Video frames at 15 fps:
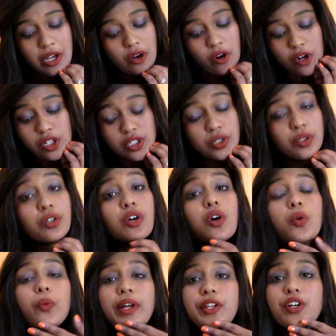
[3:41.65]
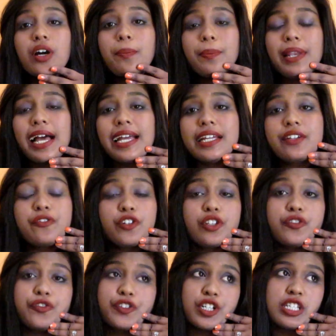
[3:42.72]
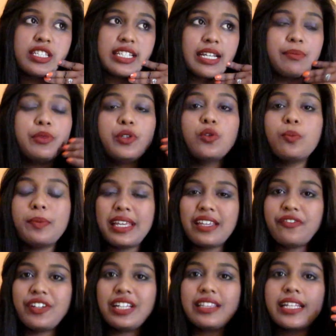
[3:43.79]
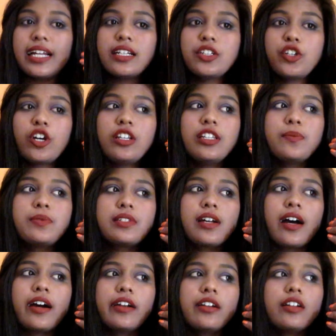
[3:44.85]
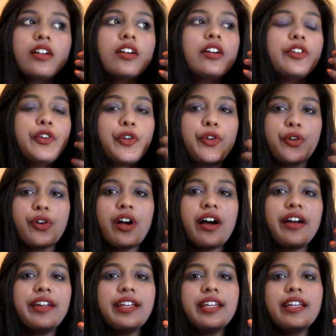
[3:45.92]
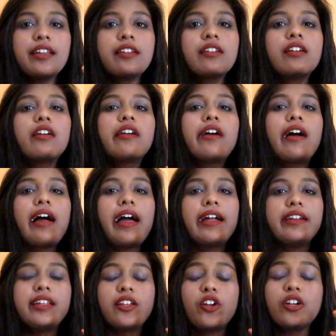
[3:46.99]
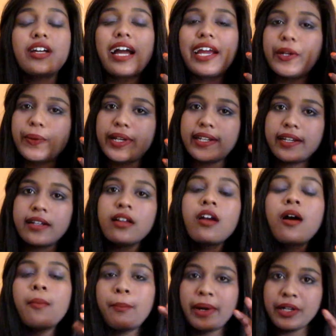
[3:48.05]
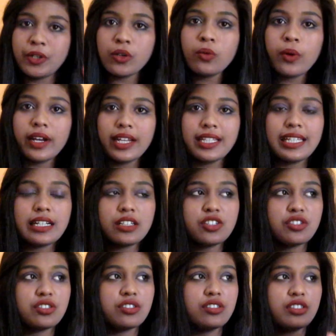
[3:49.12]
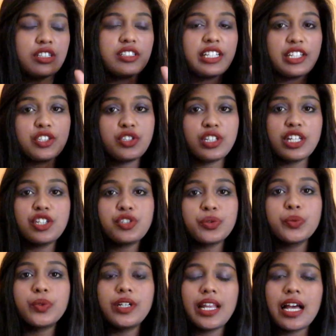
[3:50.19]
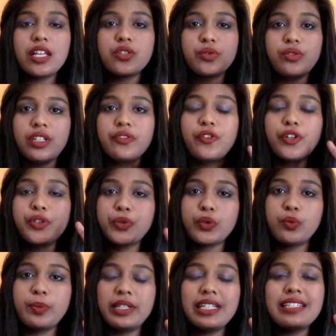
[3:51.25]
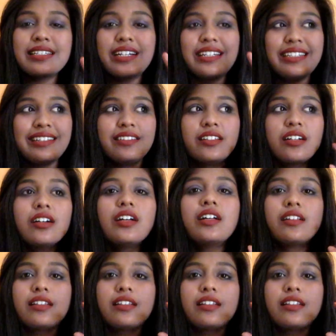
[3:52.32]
Also when you apply it for the first time, you may feel that your lips are drying and they are not hydrated. But don't worry, that is, the sensation would last only for 2 minutes until the